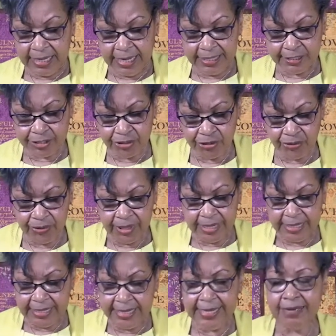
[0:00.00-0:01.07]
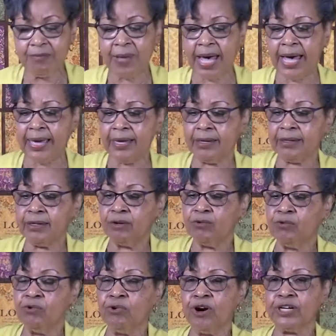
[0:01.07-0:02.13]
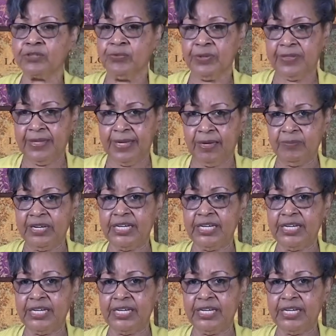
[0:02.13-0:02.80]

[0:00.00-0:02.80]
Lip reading: And so Nehemiah worked with them.